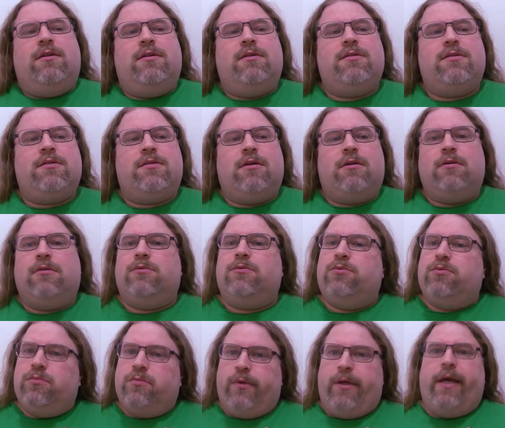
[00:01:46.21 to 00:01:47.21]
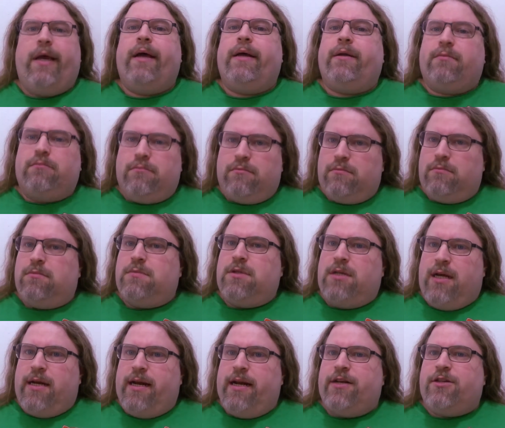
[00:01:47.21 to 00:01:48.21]
So we get
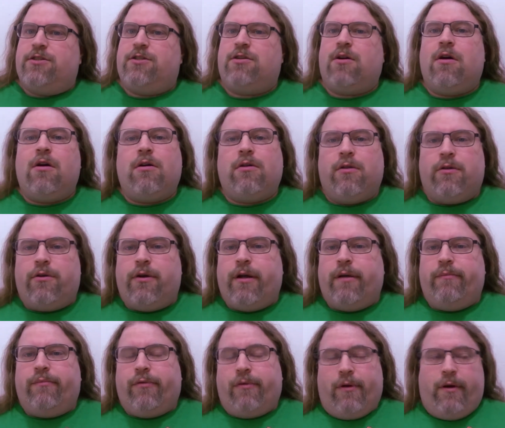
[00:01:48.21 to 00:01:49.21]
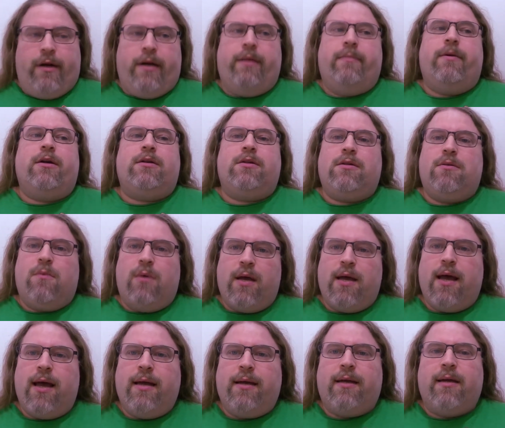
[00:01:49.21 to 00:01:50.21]
Teenage Star learning pretty much the way
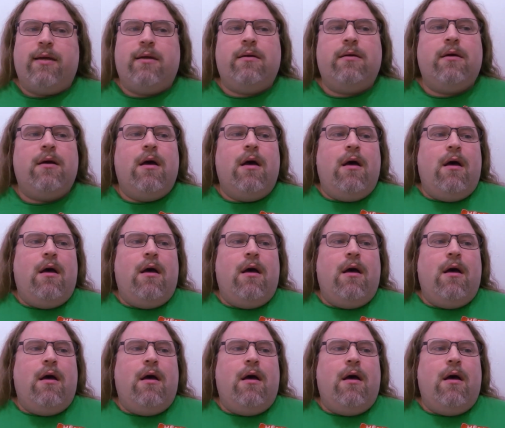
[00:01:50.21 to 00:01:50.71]
I did.